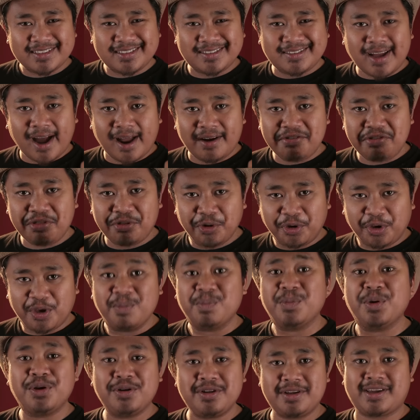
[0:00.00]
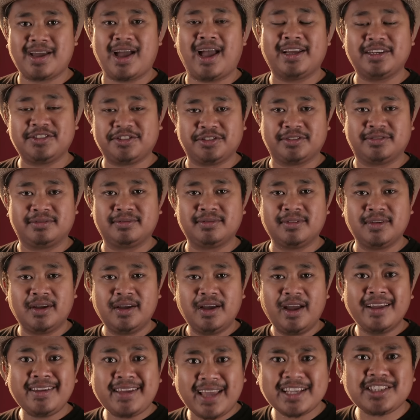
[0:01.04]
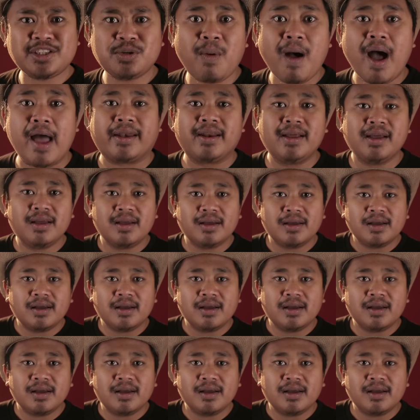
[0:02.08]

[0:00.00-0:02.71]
is done through communication. And guess what?